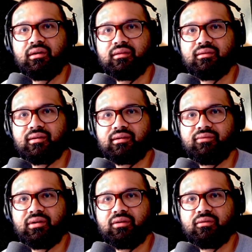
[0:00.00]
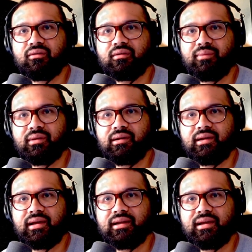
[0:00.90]
This activity uses a big
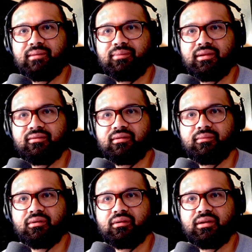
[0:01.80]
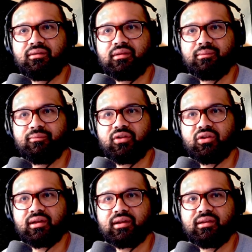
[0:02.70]
net and plays similarly to the
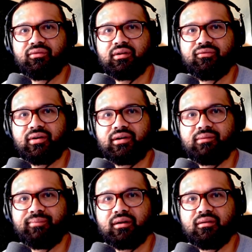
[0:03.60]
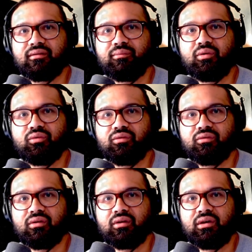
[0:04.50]
fishing activity found in Perilous
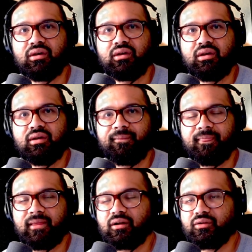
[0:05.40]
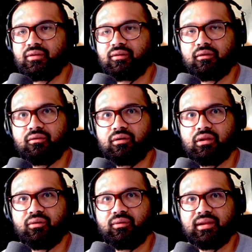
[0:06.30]
Moons. That's also
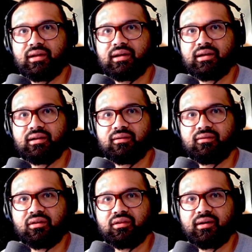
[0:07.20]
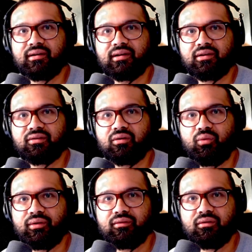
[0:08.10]
another one that kind of looks like Jack and Daxter.
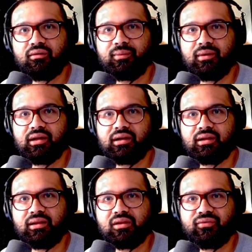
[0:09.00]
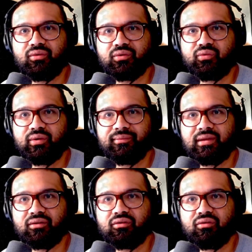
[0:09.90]
Once you begin, leechfin will swim
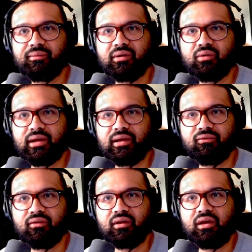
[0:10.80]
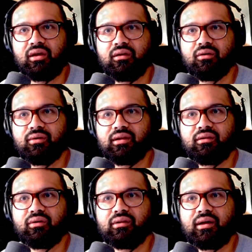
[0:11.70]
downstream in waves. You'll need
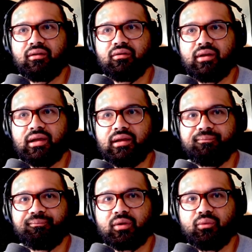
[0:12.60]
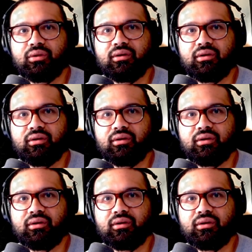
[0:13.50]
to align your net with the